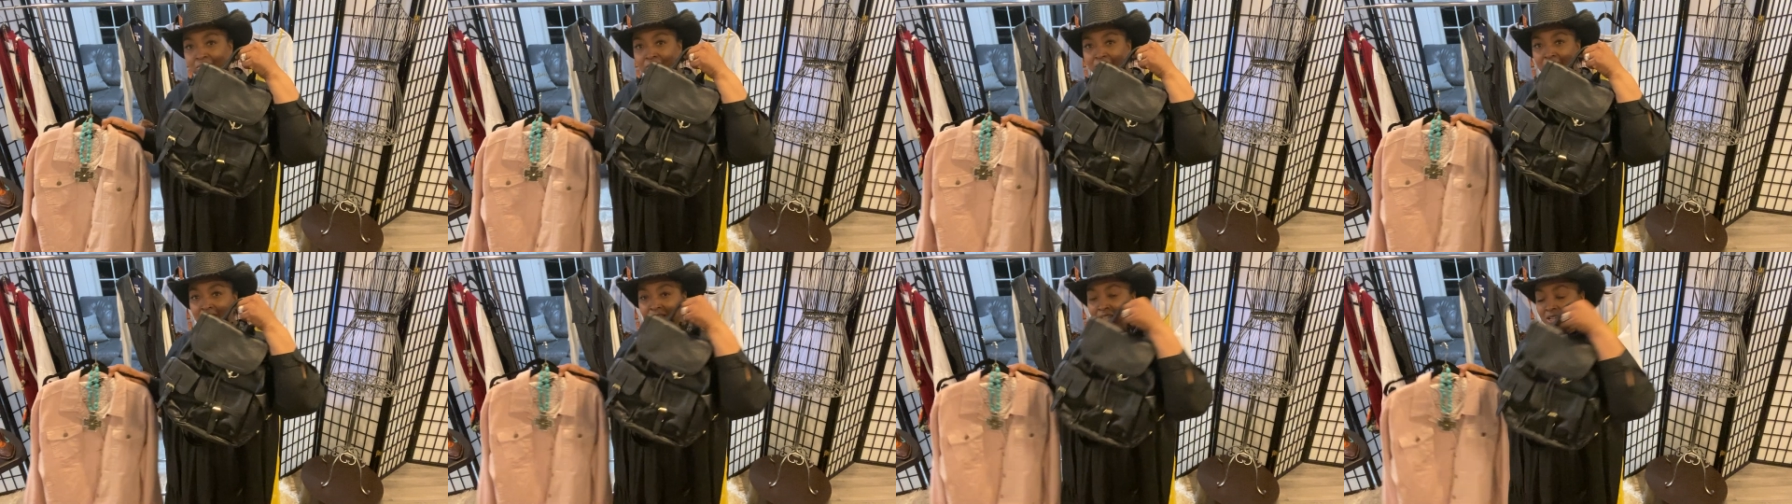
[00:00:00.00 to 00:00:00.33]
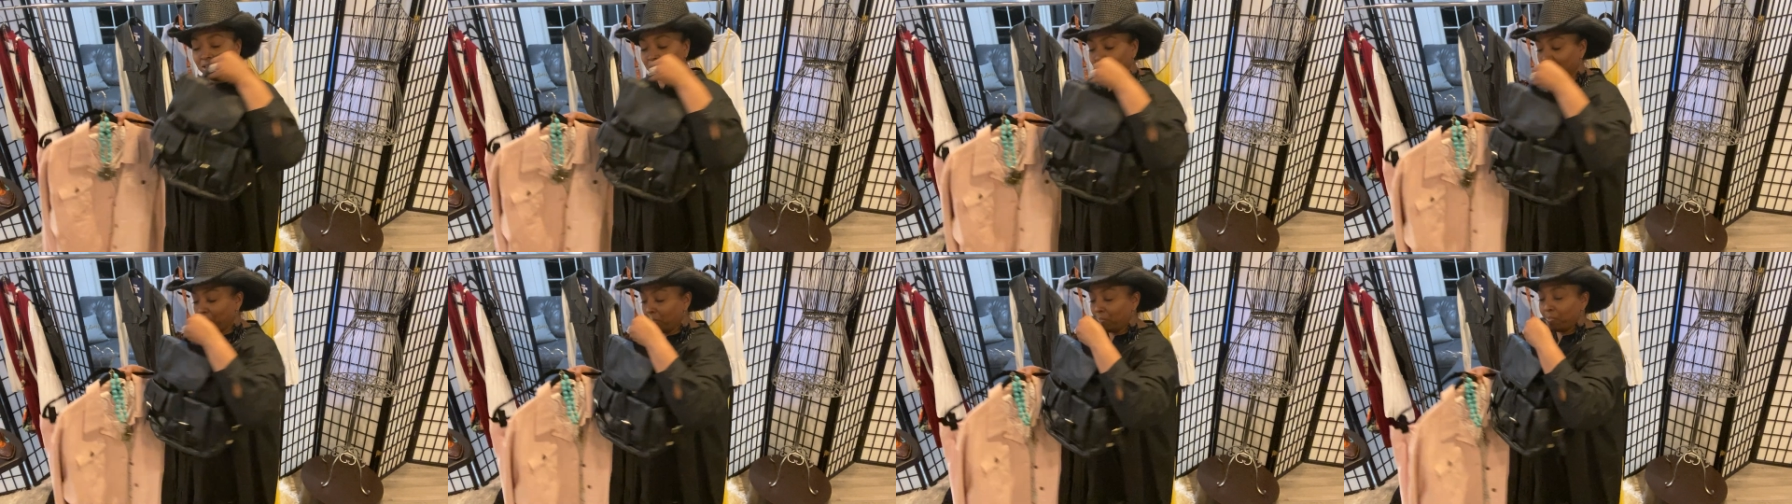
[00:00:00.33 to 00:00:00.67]
you
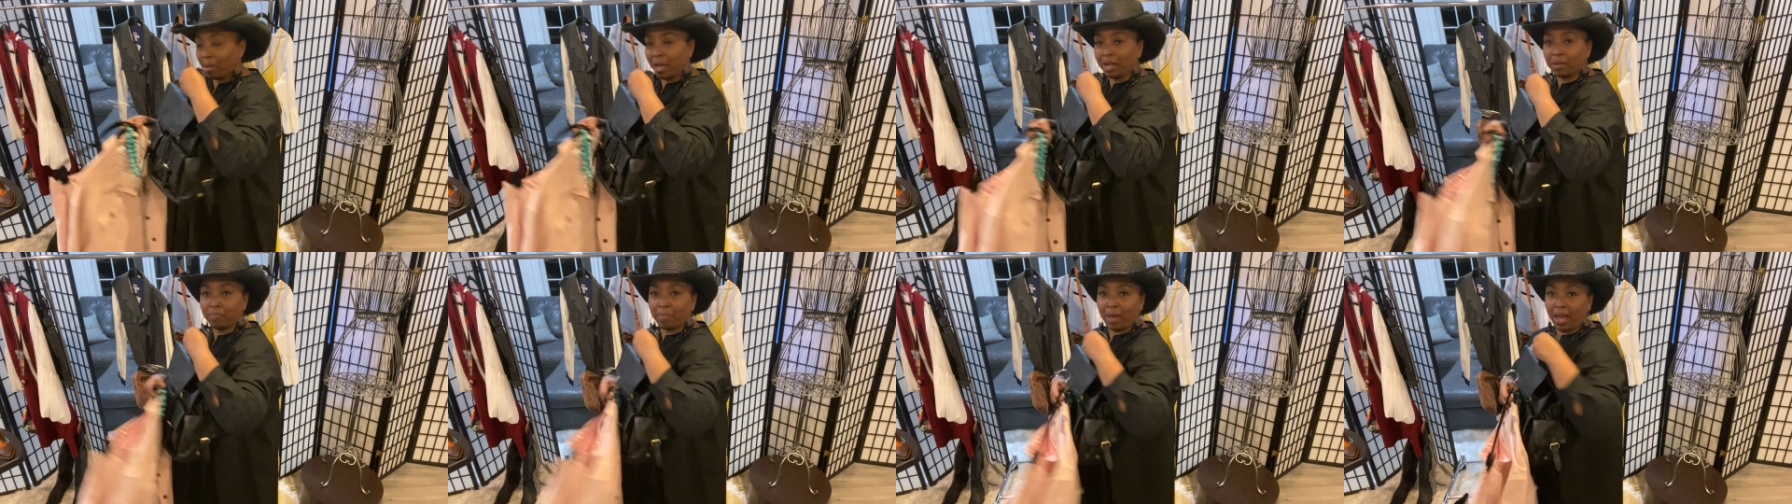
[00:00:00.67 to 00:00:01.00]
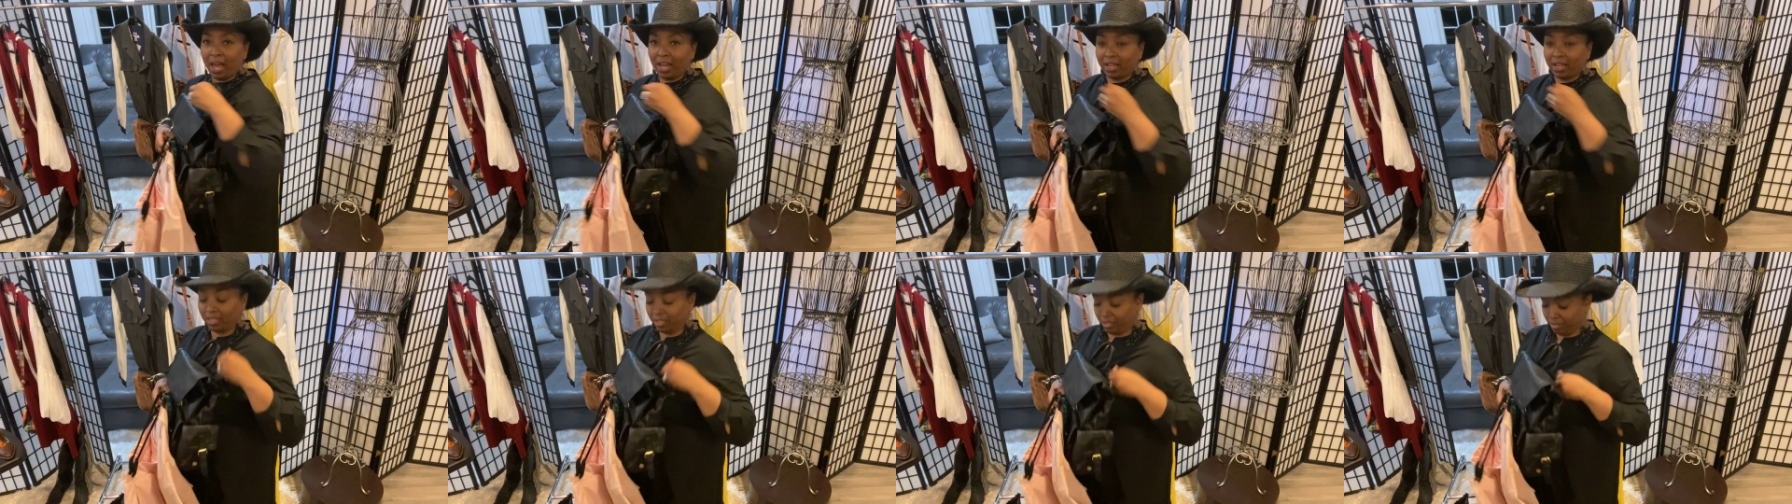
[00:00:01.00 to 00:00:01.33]
know, little
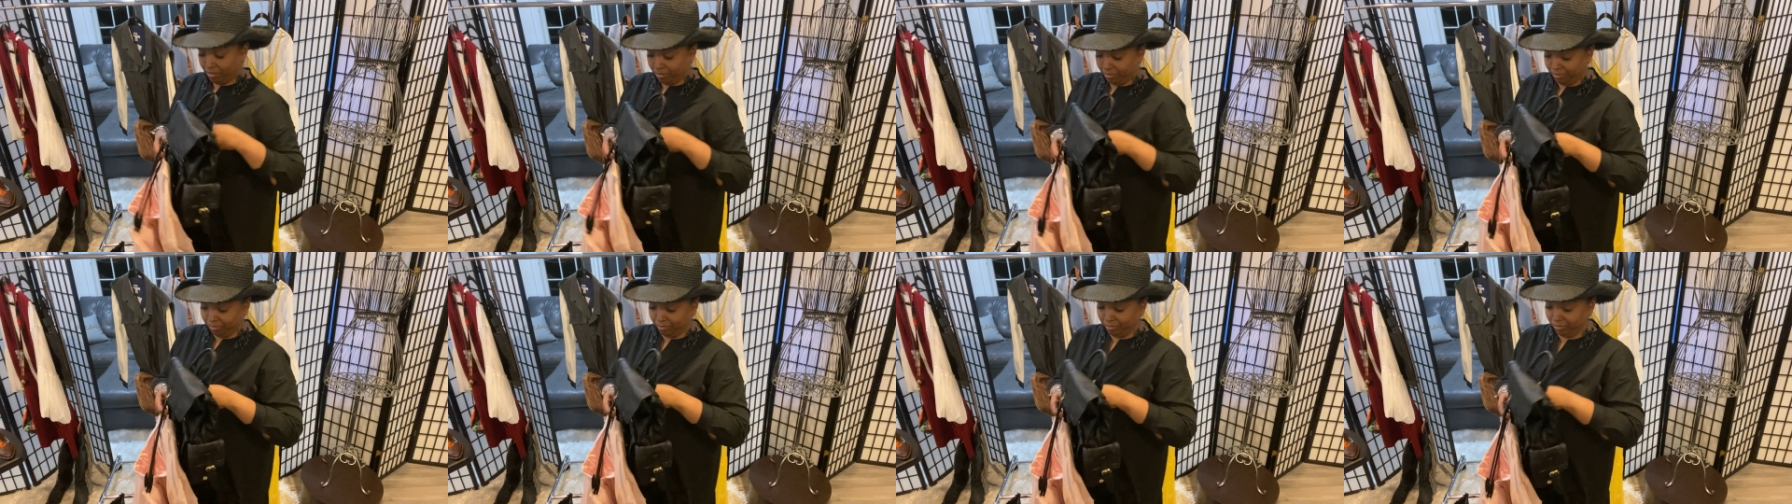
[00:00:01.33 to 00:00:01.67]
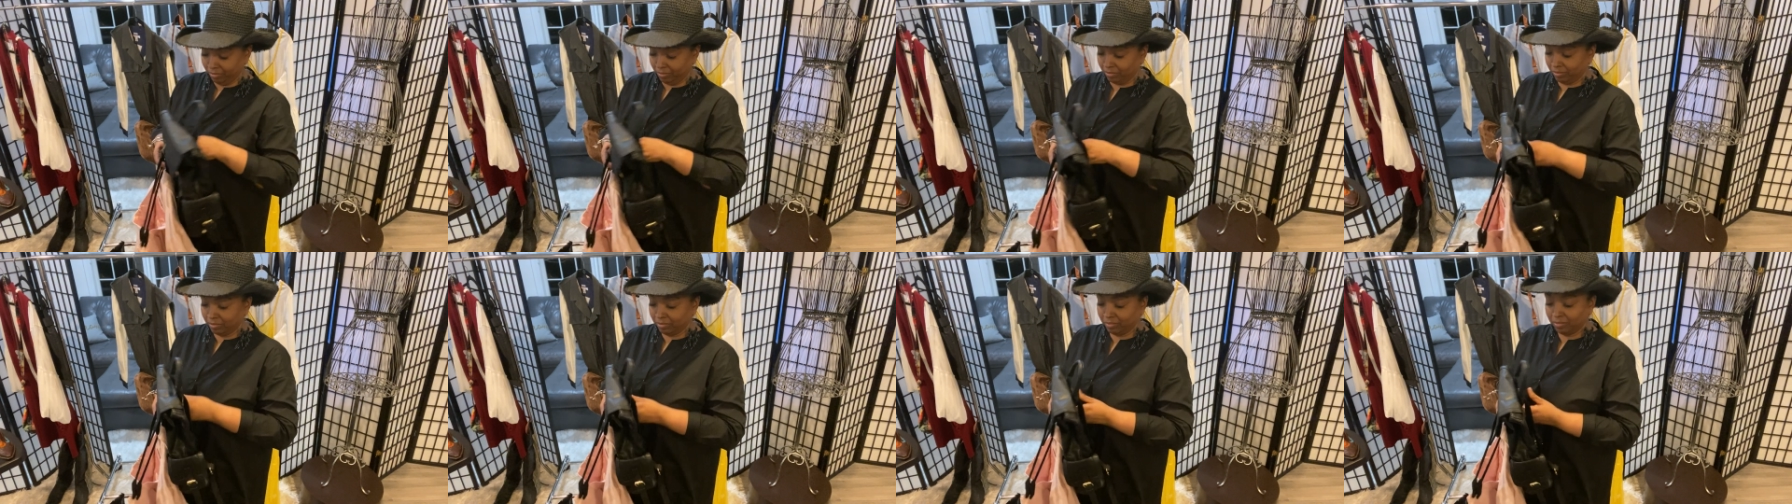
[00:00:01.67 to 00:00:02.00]
backpack.
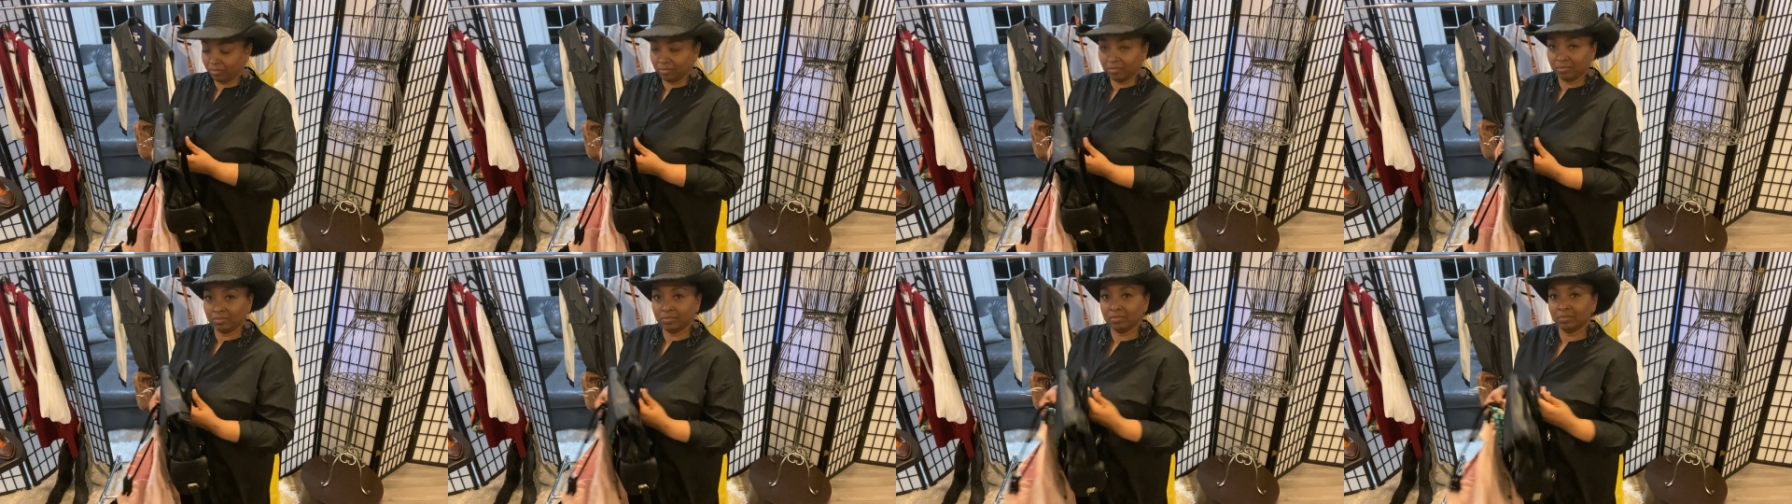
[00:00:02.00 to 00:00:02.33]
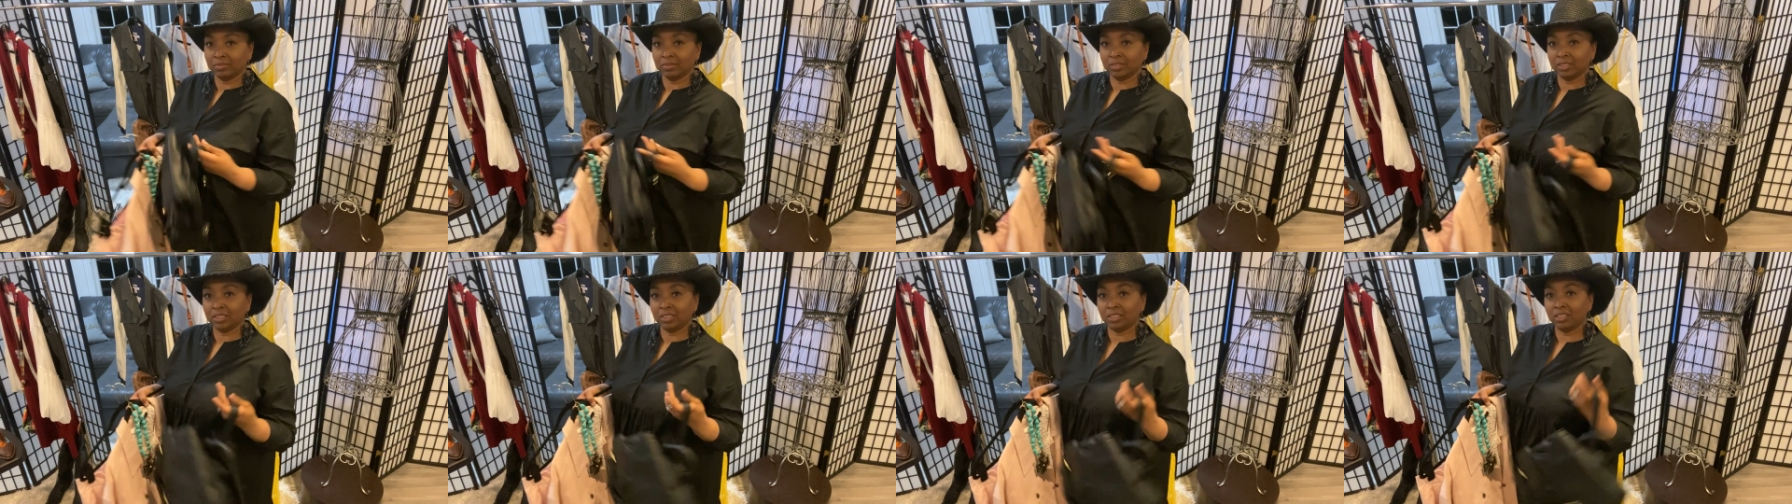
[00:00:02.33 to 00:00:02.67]

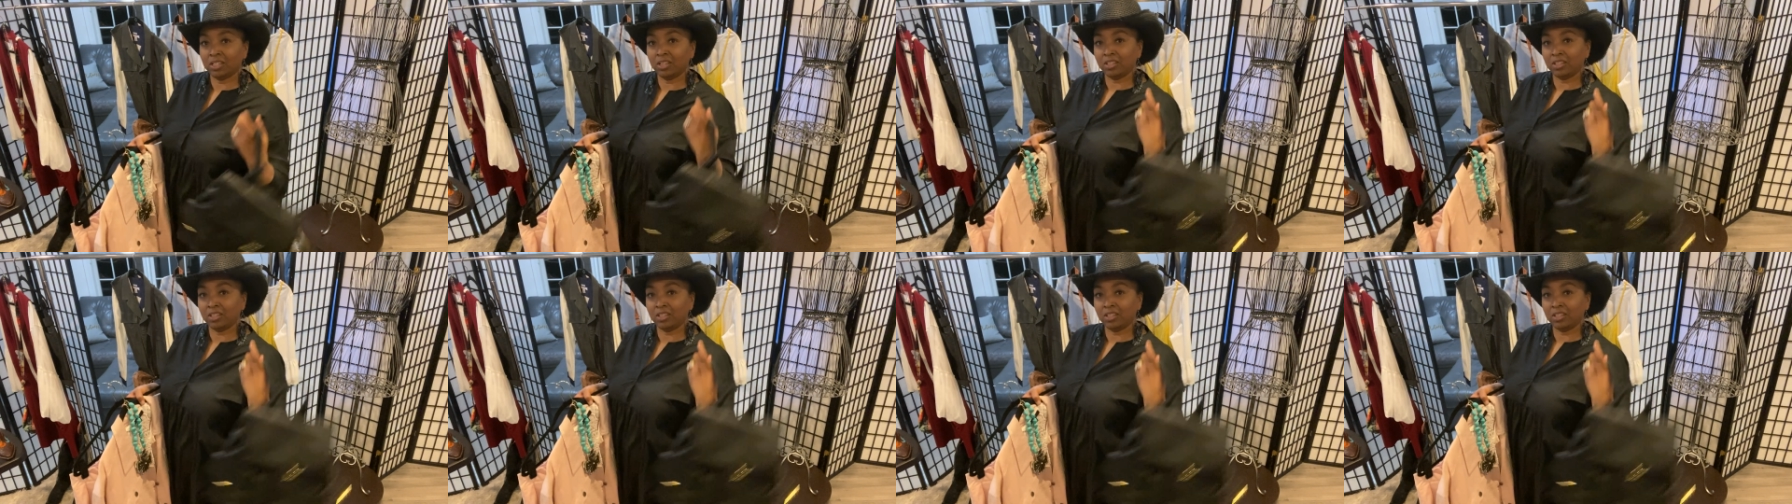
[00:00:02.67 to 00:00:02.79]
You